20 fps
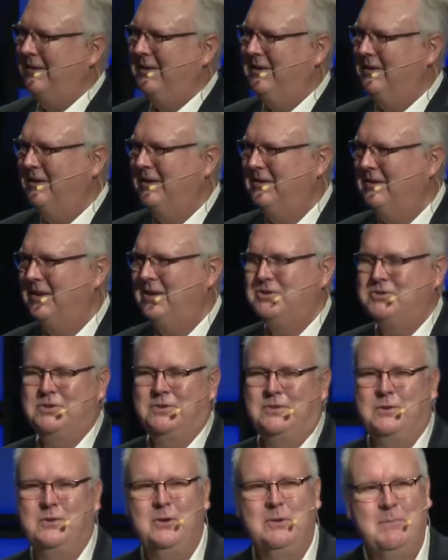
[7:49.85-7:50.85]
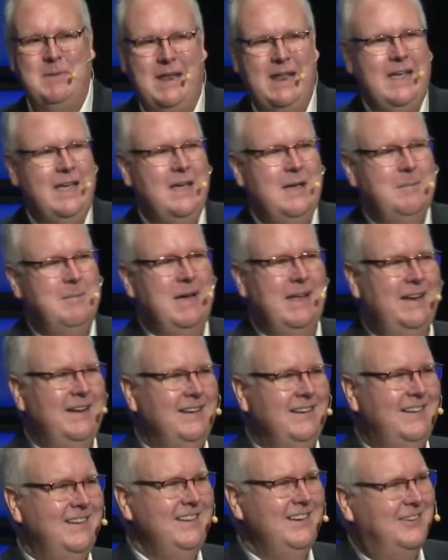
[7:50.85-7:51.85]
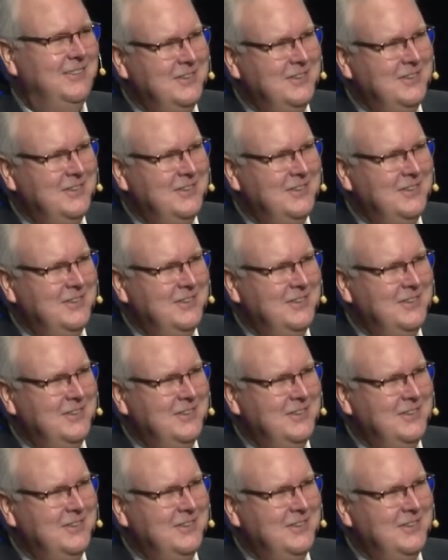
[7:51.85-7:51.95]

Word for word: He'll, he'll get you through it. But, but, you know,